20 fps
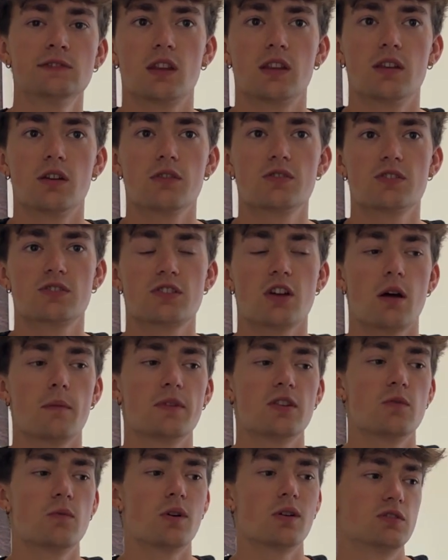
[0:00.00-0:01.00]
He also taught
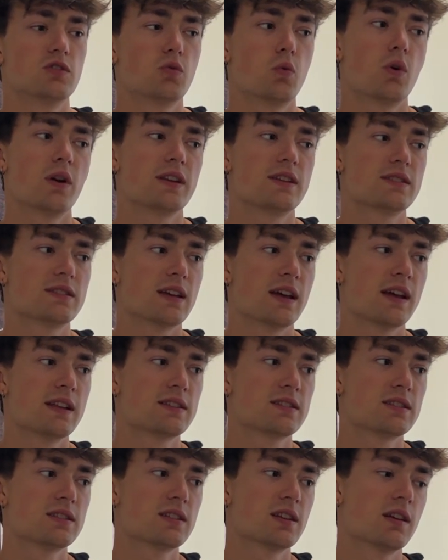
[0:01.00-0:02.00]
me you want like 20
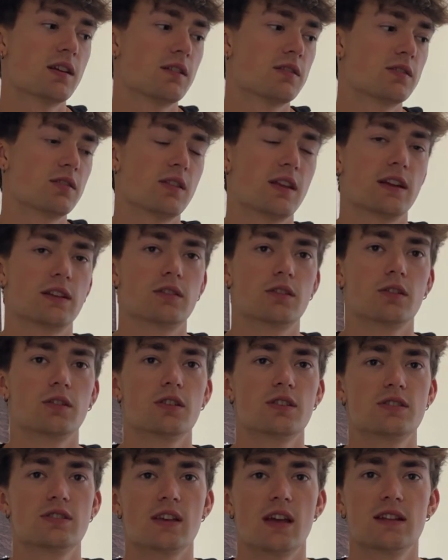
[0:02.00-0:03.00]
sets to like
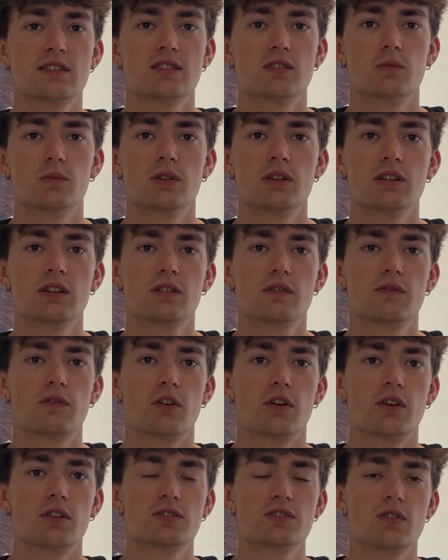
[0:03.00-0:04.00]
30 sets a week
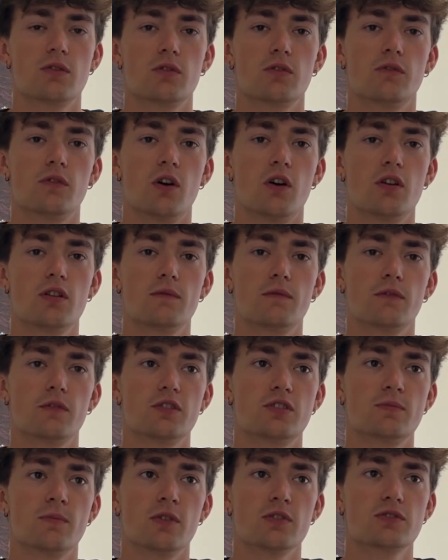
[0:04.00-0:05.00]
for total volume for
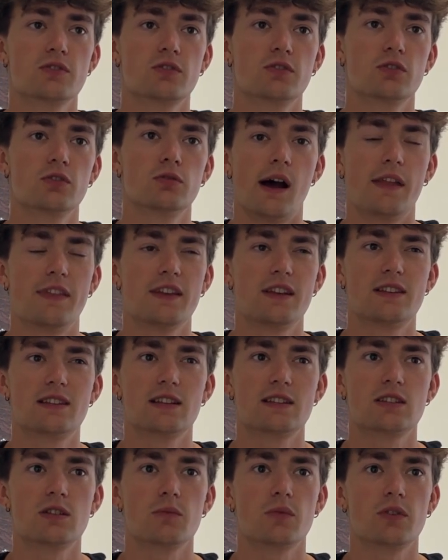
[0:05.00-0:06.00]
each muscle group. I think he
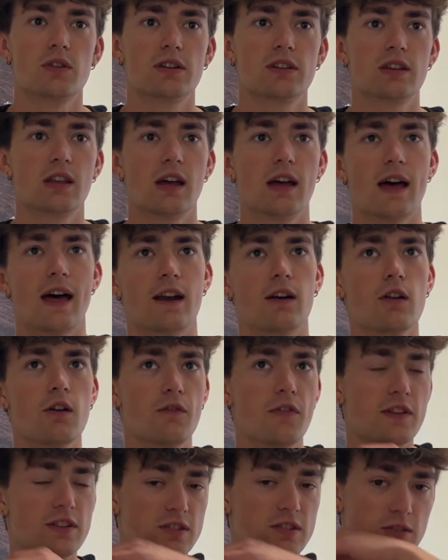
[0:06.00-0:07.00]
said something like that. I don't know
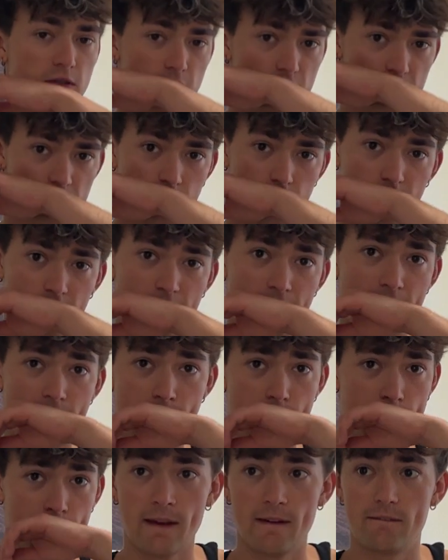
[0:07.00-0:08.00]
if that's still true or
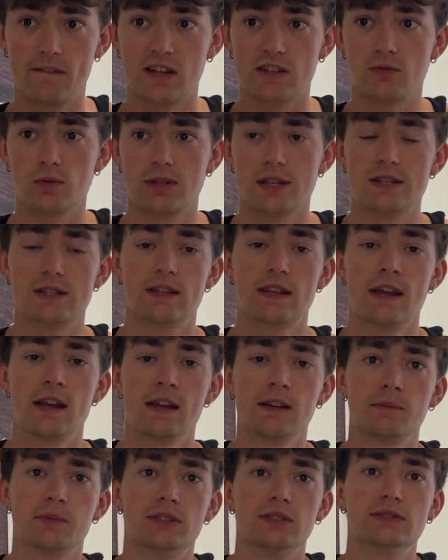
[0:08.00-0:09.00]
not. That's what they
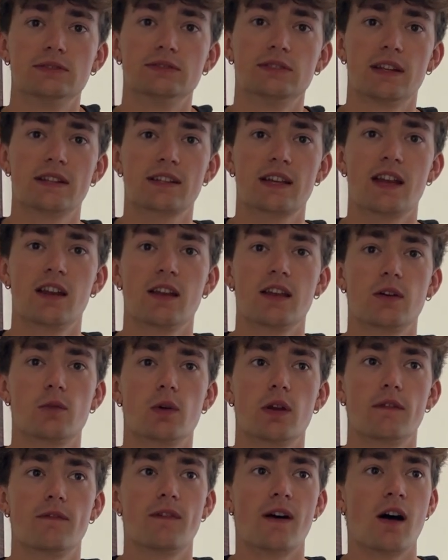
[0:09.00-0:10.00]
say, but that's kind of like
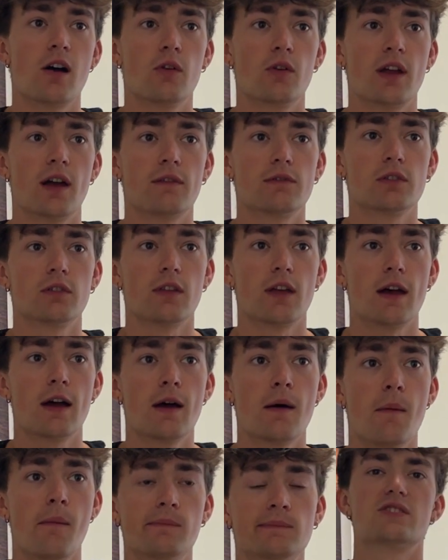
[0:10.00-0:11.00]
what I followed after
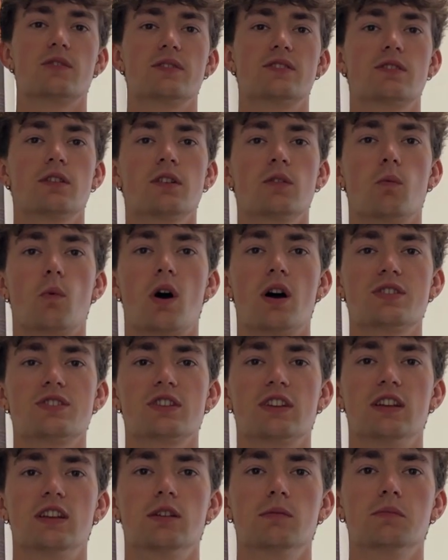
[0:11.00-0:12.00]
that. So I started
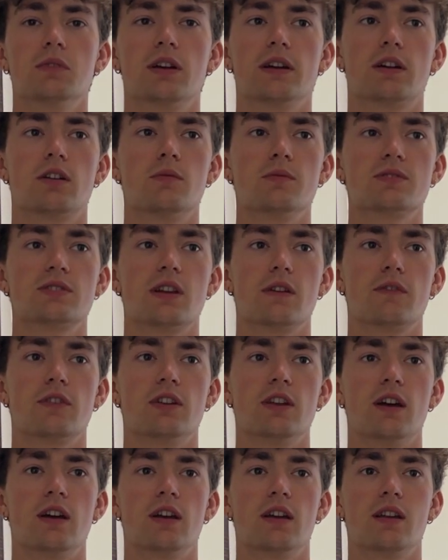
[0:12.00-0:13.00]
watching him like almost every
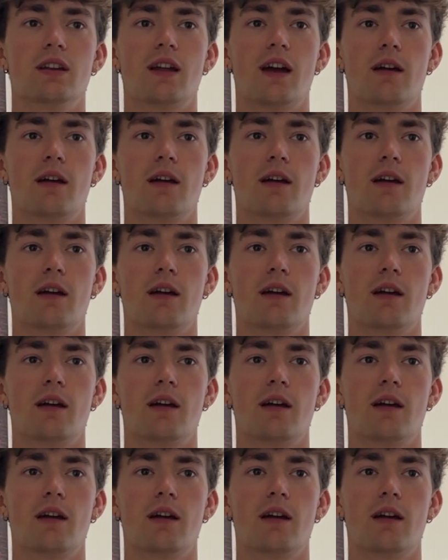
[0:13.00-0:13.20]
night.